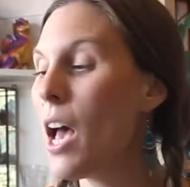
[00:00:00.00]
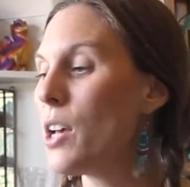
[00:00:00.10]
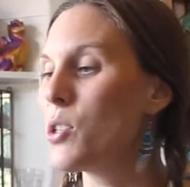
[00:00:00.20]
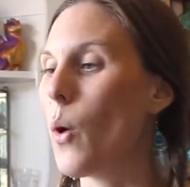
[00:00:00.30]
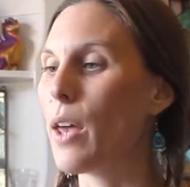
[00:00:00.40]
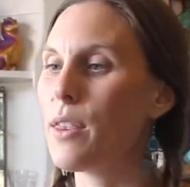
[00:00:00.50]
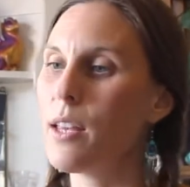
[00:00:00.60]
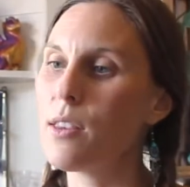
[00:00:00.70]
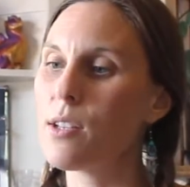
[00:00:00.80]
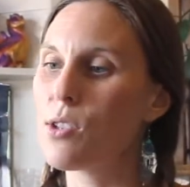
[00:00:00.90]
So I
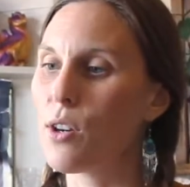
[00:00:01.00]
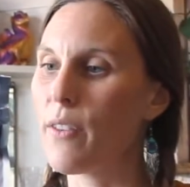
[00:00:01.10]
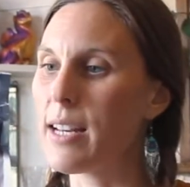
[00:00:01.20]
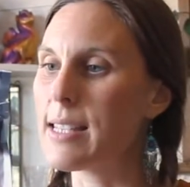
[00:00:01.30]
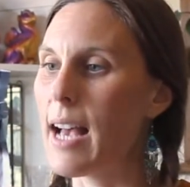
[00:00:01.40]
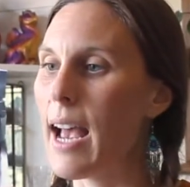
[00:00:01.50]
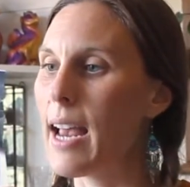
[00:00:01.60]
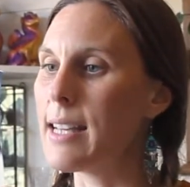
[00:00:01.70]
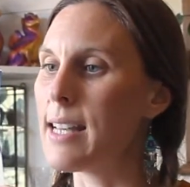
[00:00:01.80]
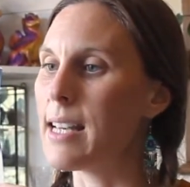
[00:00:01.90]
think the serving
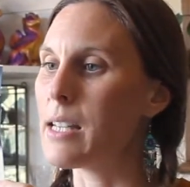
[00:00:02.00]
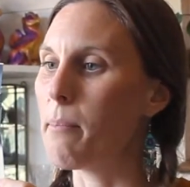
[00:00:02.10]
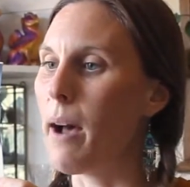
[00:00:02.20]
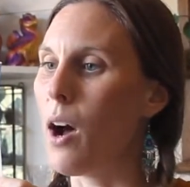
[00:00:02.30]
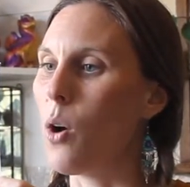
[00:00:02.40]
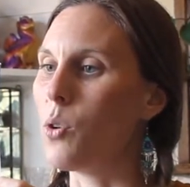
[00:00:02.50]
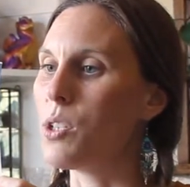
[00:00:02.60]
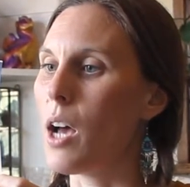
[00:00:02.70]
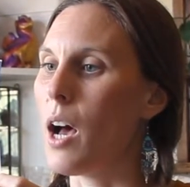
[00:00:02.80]
size is about